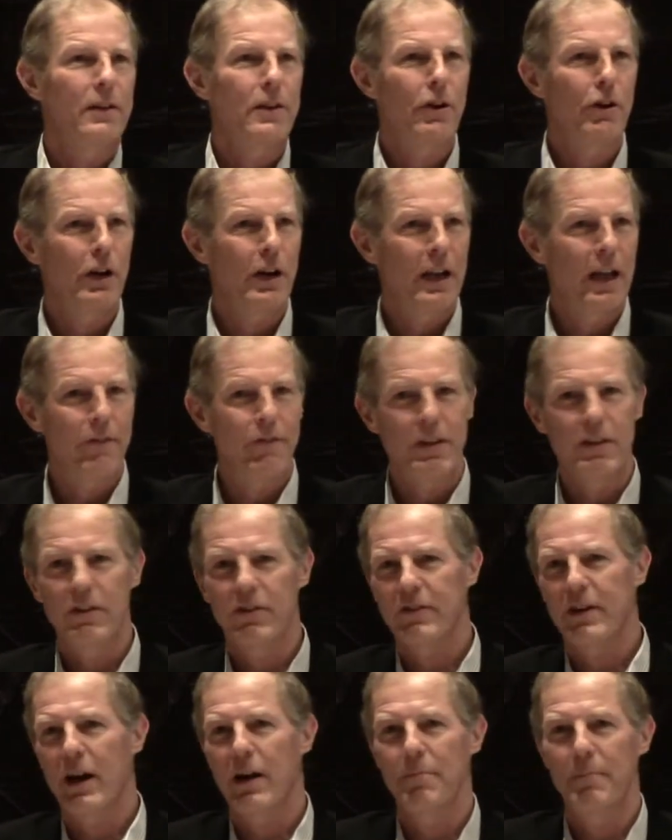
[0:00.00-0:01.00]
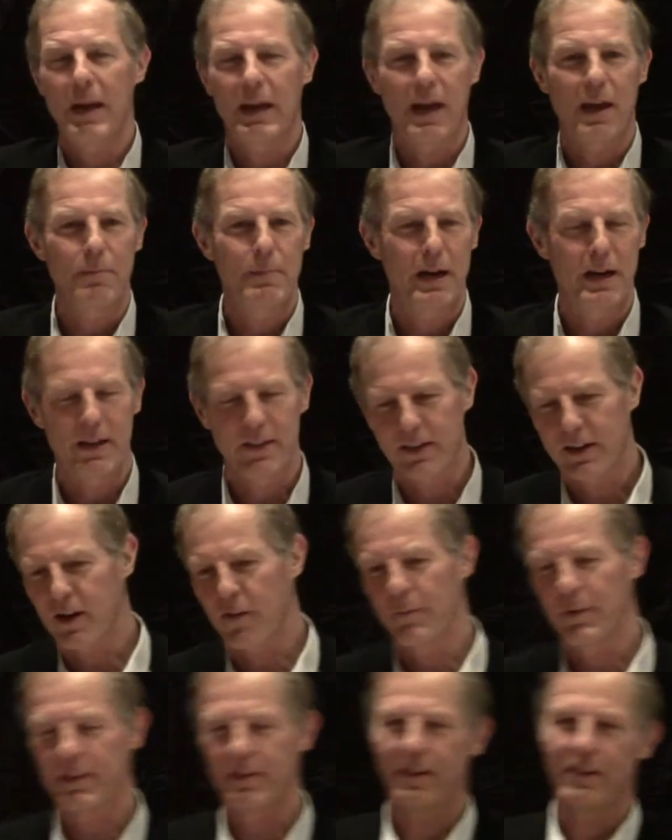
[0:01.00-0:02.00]
Year eleven, you start making money. The
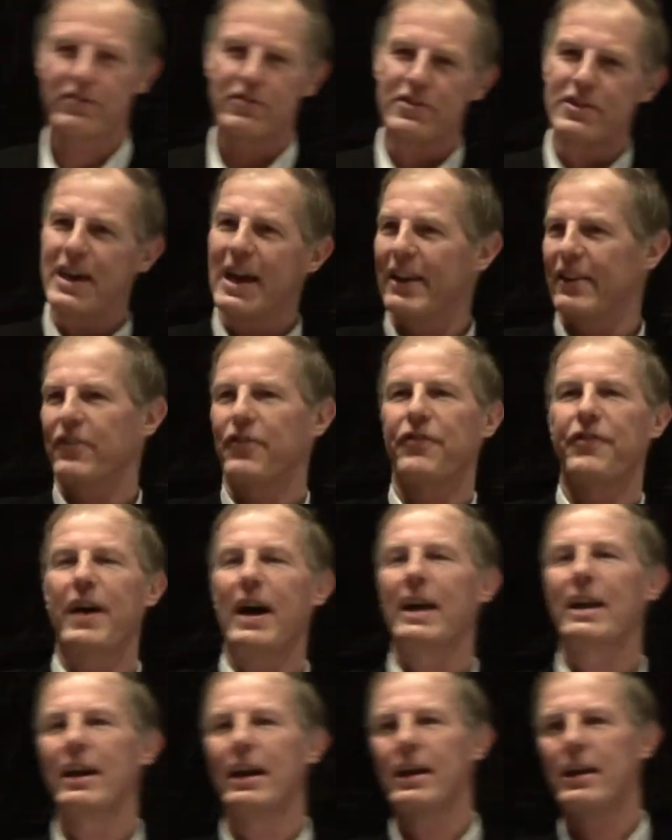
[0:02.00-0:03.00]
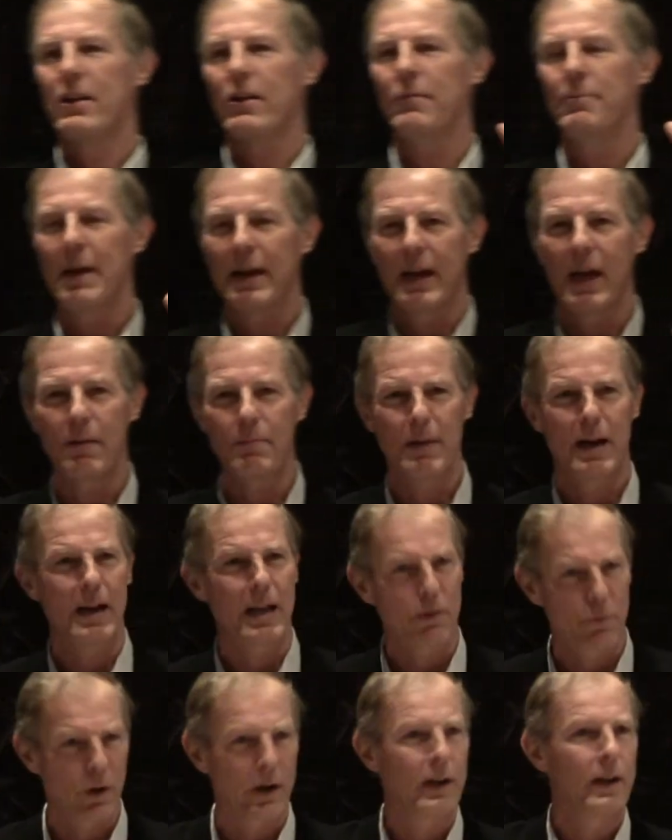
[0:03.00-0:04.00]
government says, yes, finally you're making
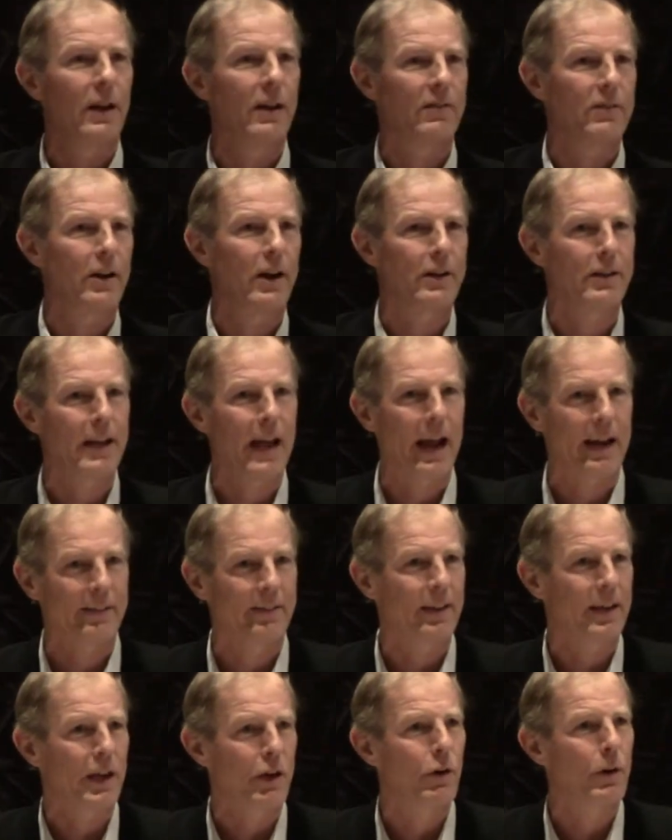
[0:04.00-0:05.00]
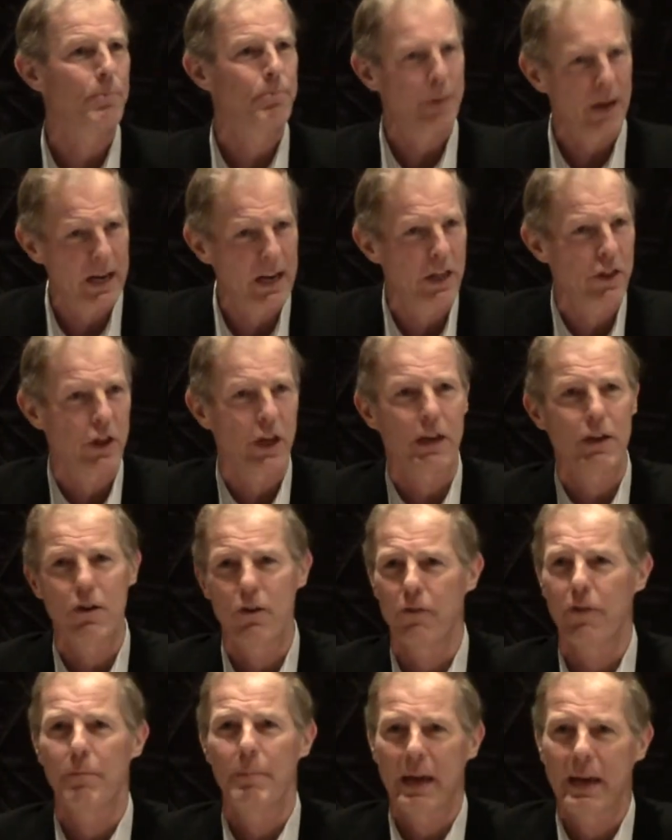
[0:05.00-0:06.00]
money. We're going to start taxing you and punishing
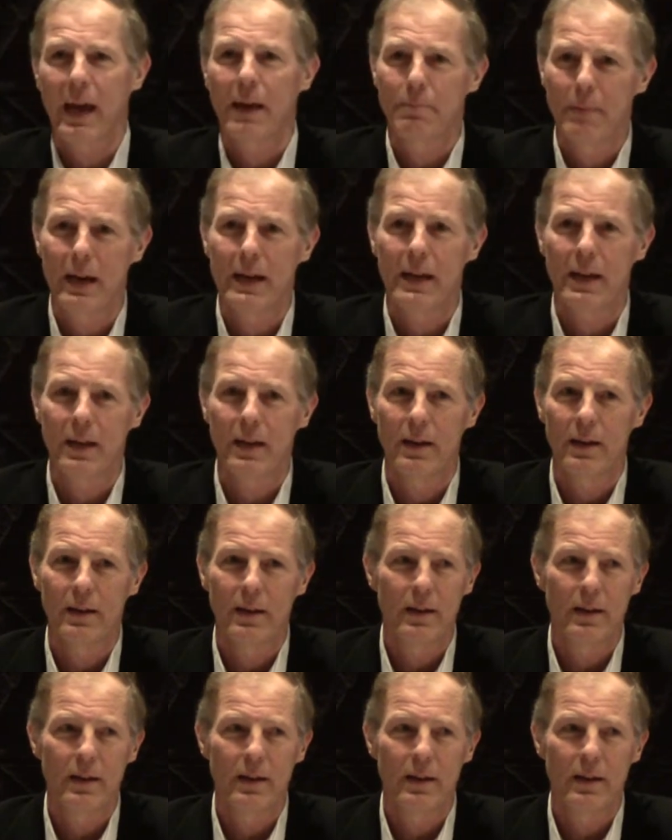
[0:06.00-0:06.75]
you for making money.